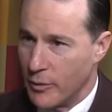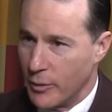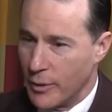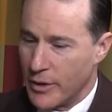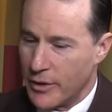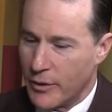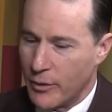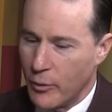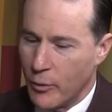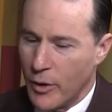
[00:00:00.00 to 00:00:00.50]

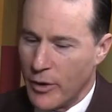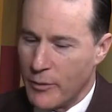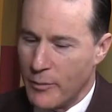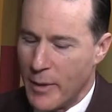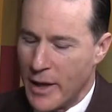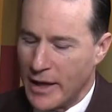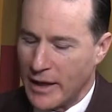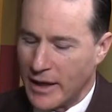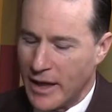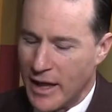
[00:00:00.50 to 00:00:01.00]
with, with
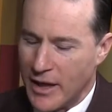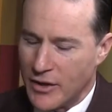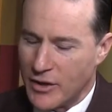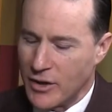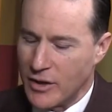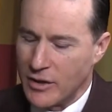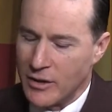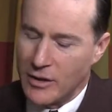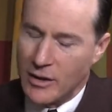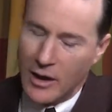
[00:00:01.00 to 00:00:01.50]

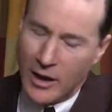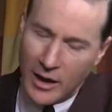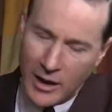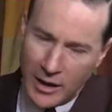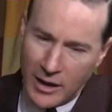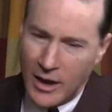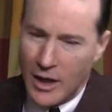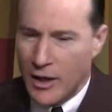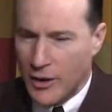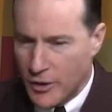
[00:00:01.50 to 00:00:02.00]
medication, uh,
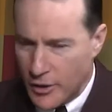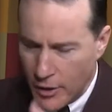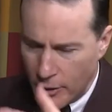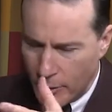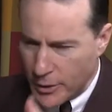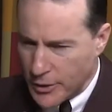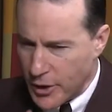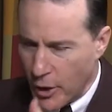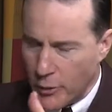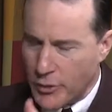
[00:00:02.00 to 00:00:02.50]

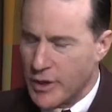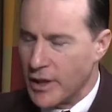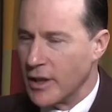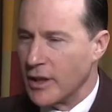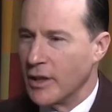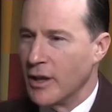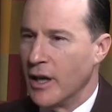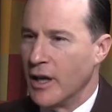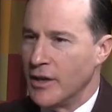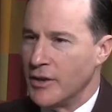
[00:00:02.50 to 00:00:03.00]
with
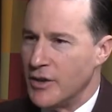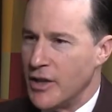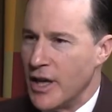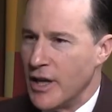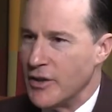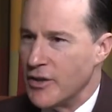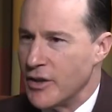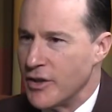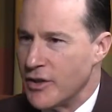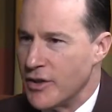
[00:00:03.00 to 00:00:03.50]
dosing uh,
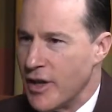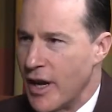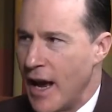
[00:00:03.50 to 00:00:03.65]
changes.